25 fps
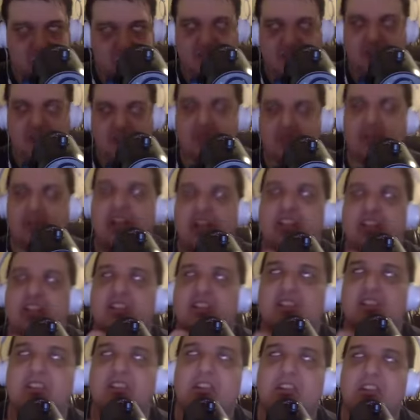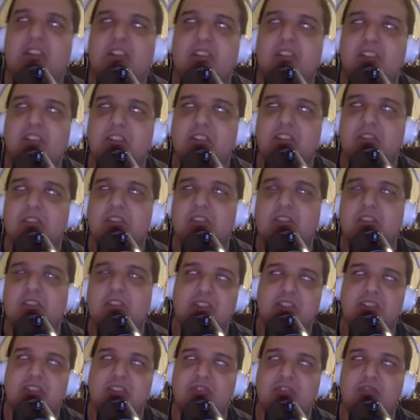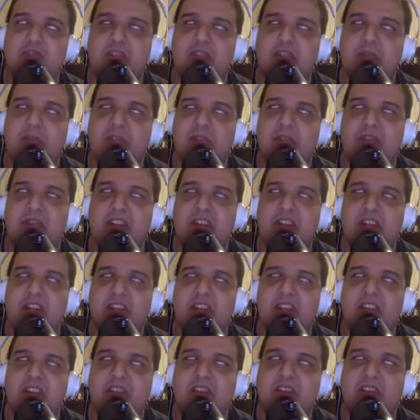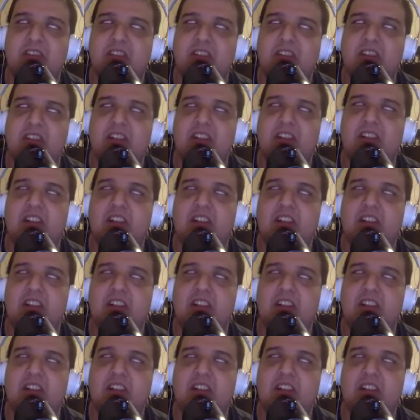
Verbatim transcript: Dude, I can just literally do a screen recording or just trim your video.